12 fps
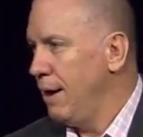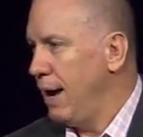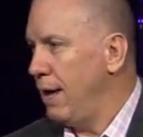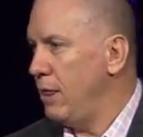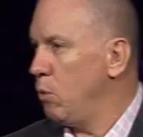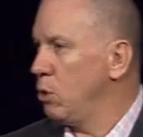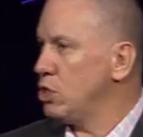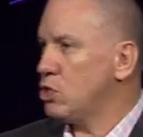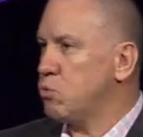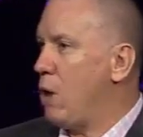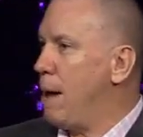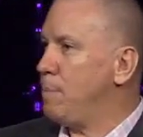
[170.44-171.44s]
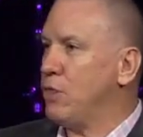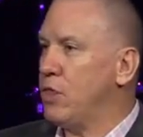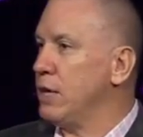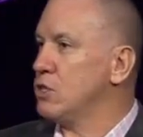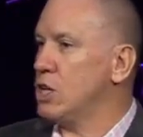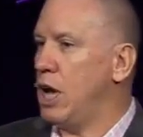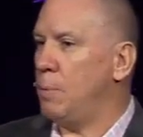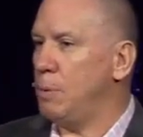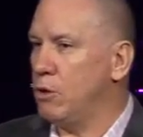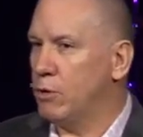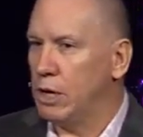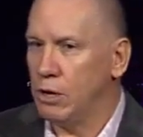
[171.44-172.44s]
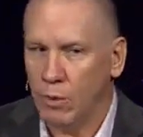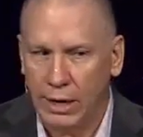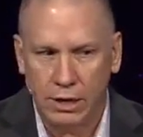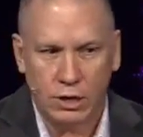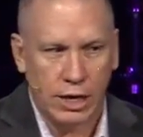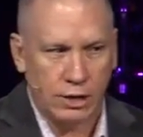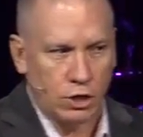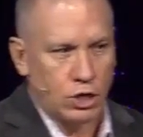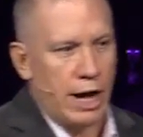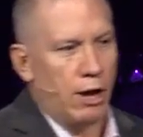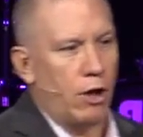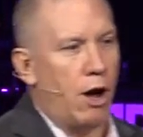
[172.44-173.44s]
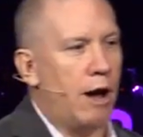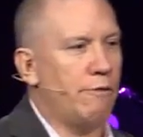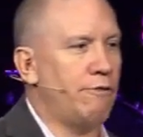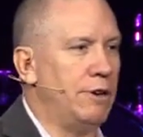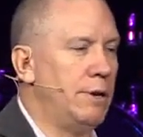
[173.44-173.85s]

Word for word: And they were just wrapping things up and they were getting ready to take the child off.